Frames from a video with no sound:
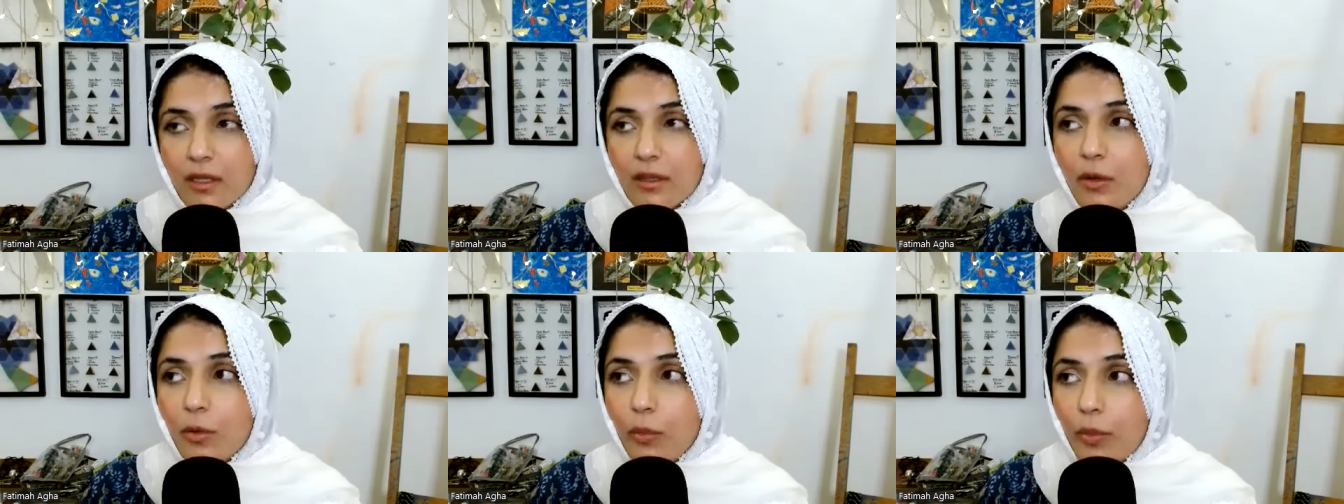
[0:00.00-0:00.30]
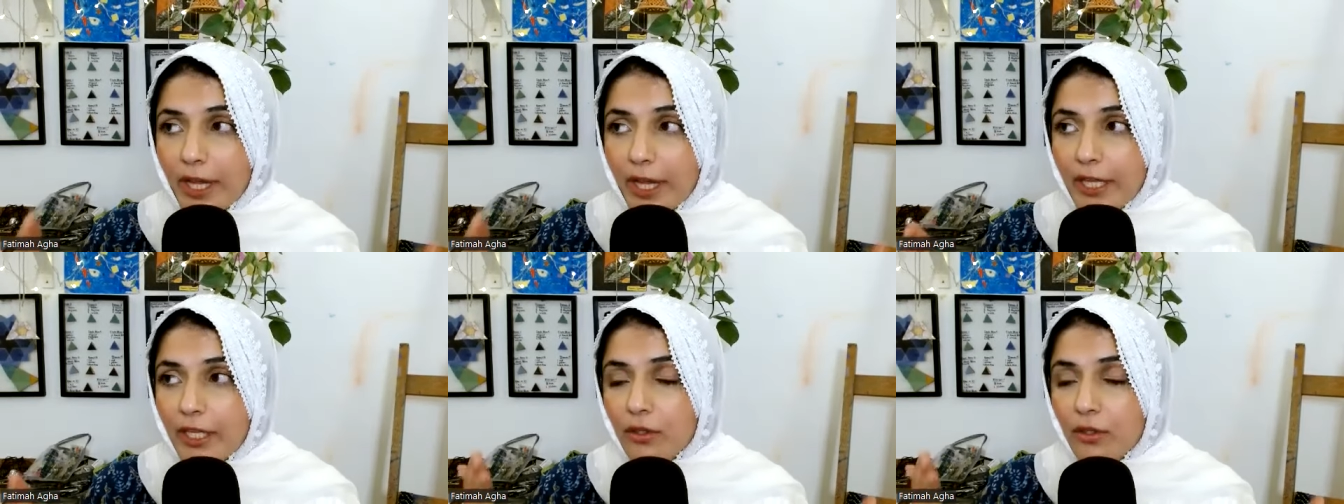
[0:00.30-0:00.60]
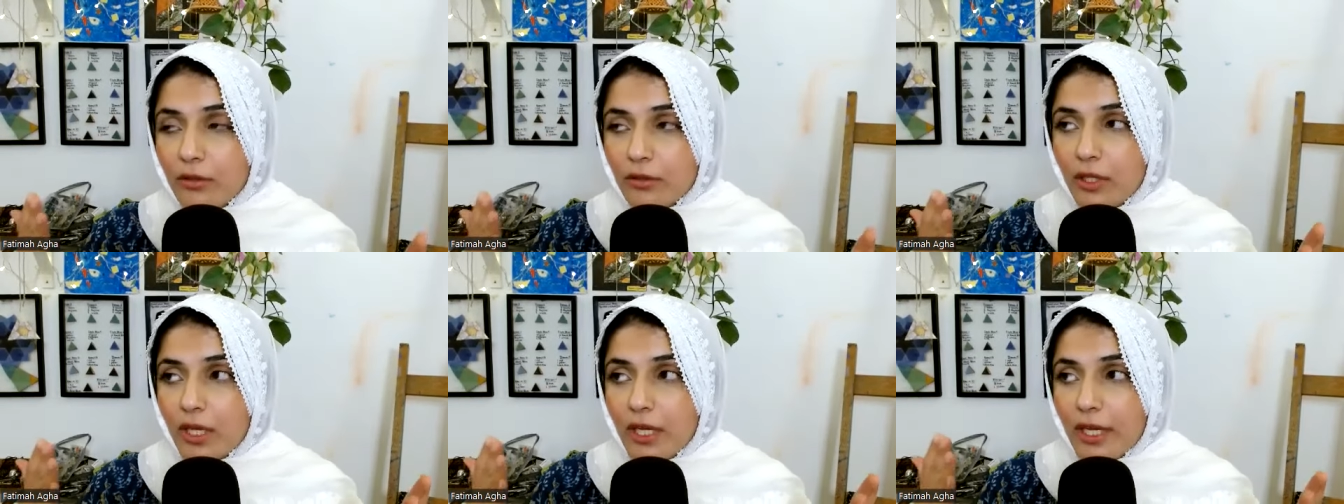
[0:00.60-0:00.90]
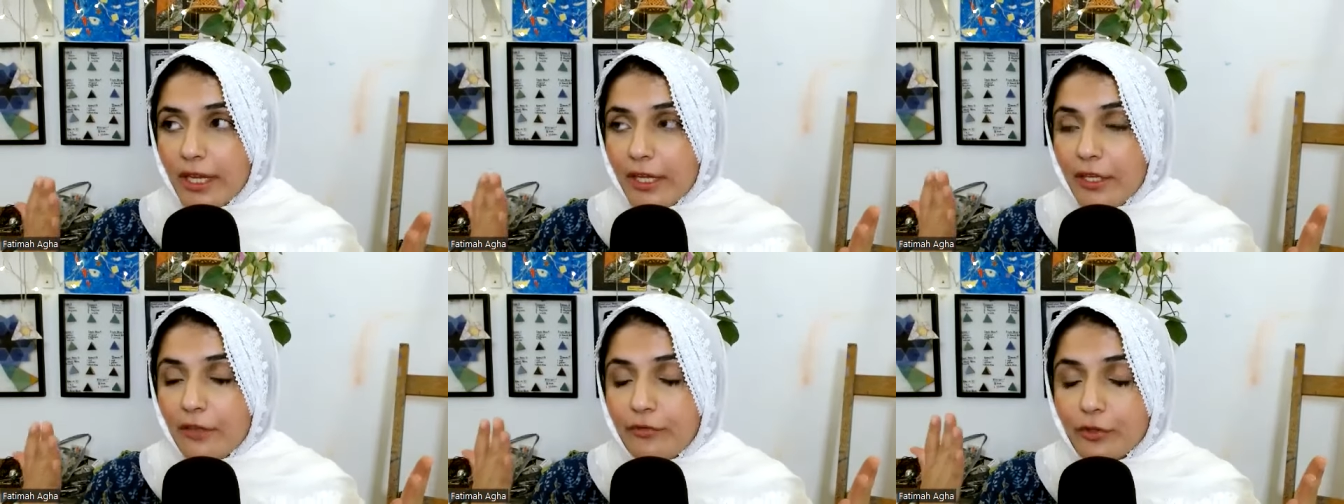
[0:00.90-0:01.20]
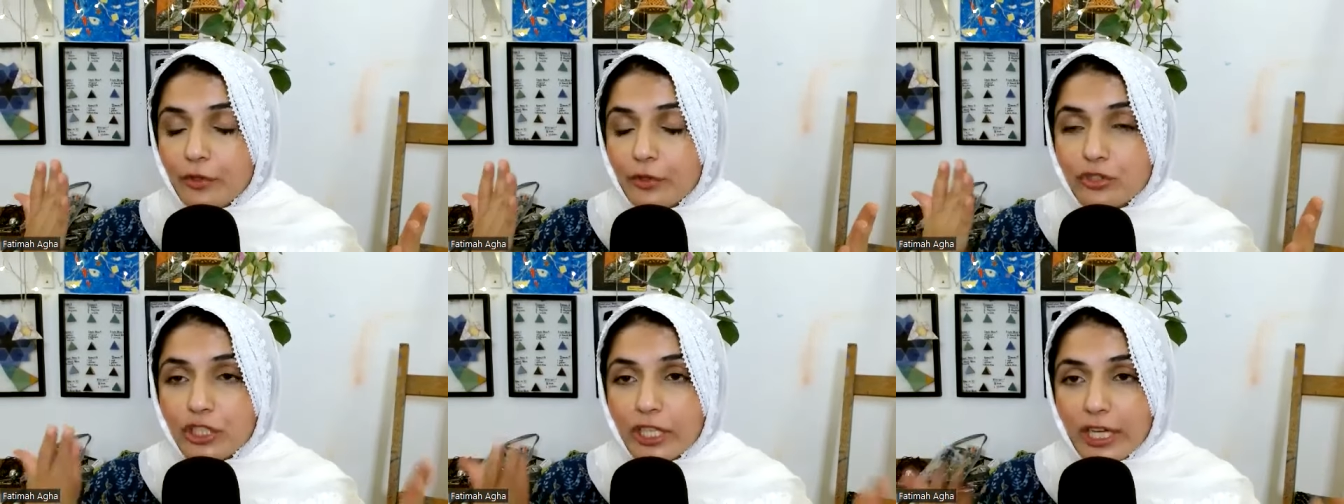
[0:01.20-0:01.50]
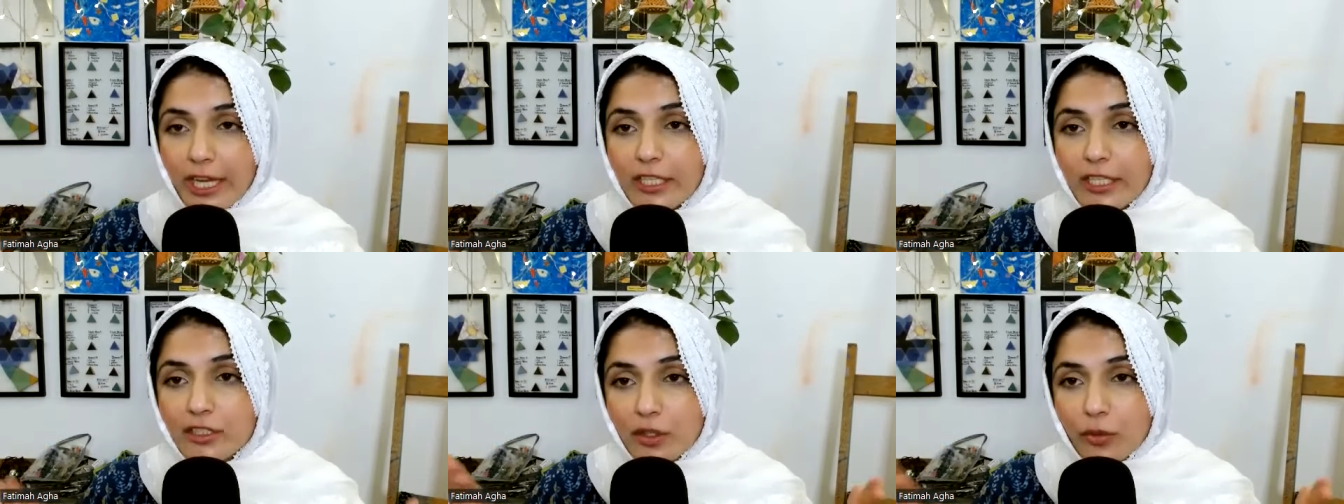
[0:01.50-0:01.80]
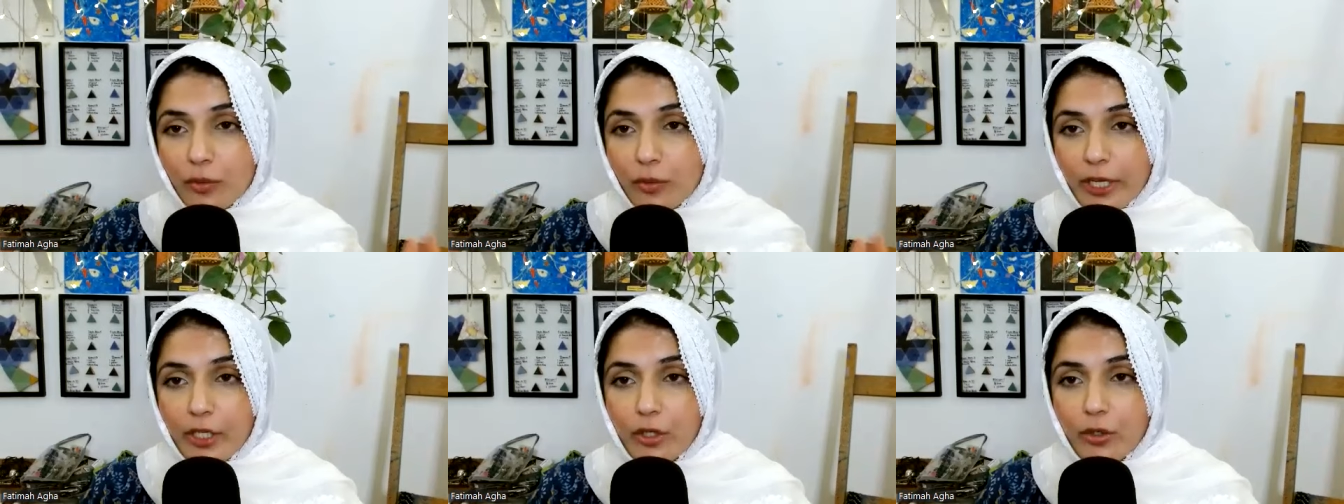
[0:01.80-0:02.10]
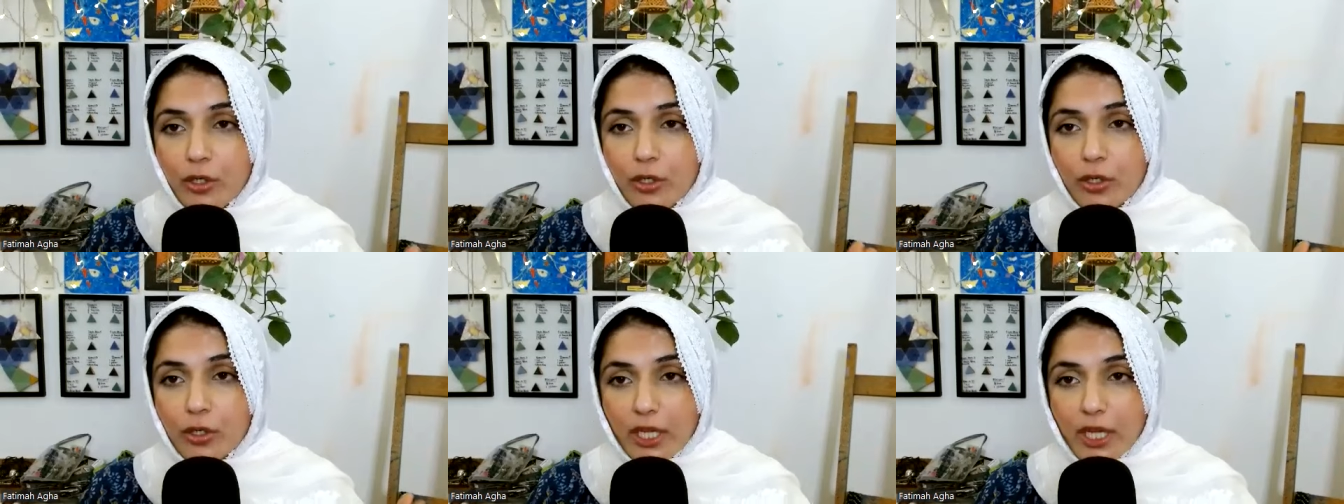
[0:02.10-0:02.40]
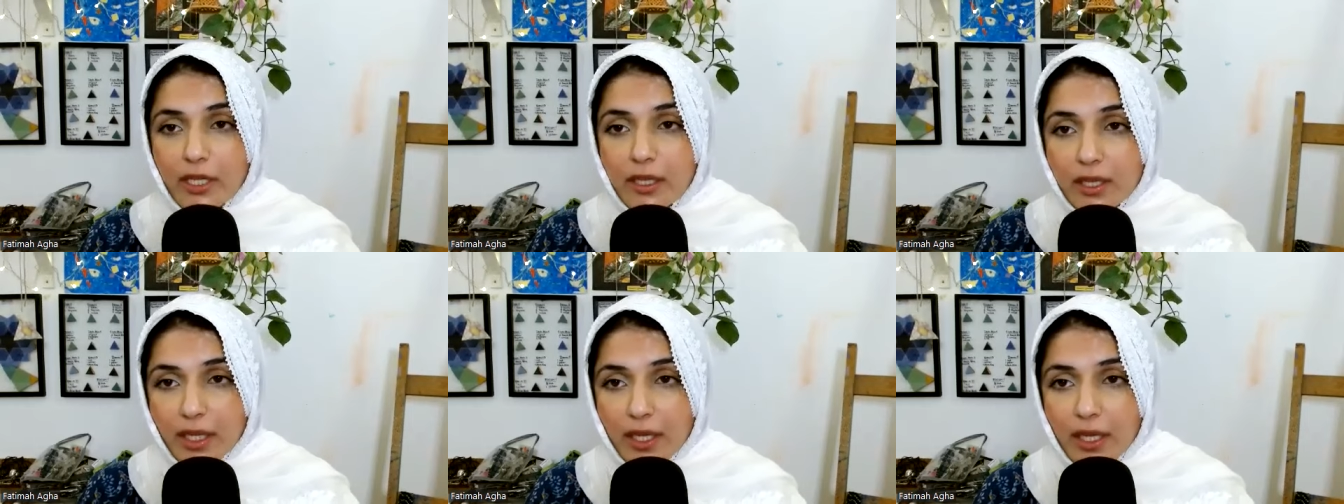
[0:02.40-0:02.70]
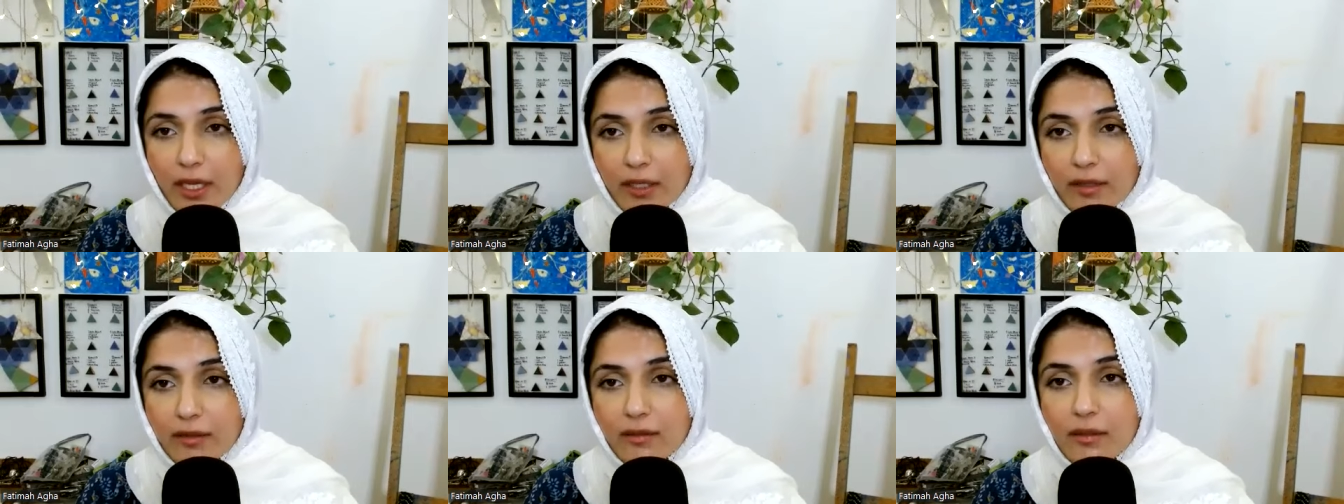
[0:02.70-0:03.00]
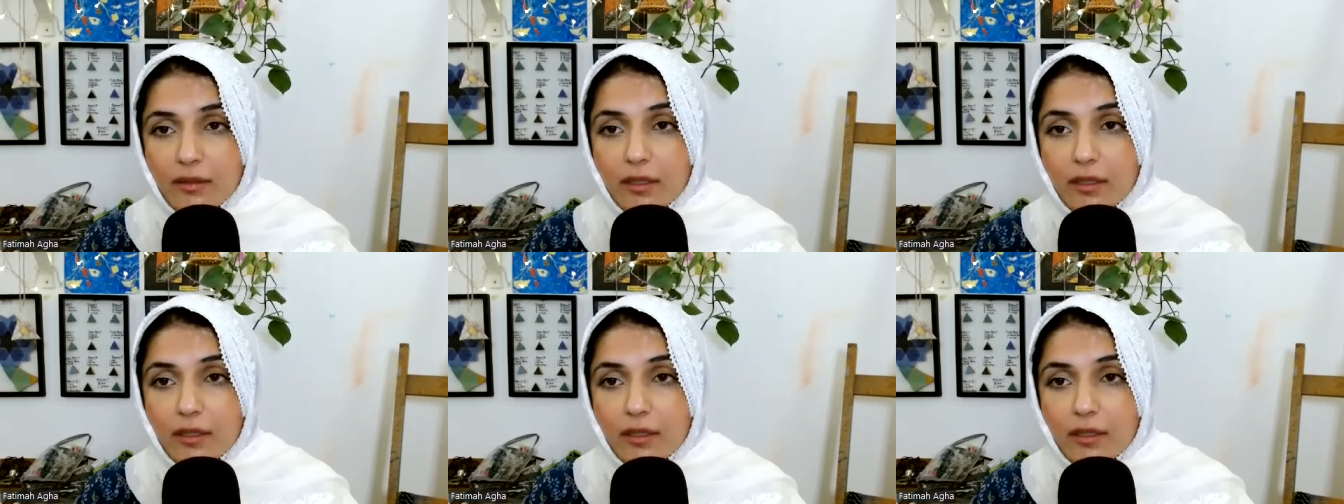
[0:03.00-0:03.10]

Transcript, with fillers: The way you, if you change the way you look at things,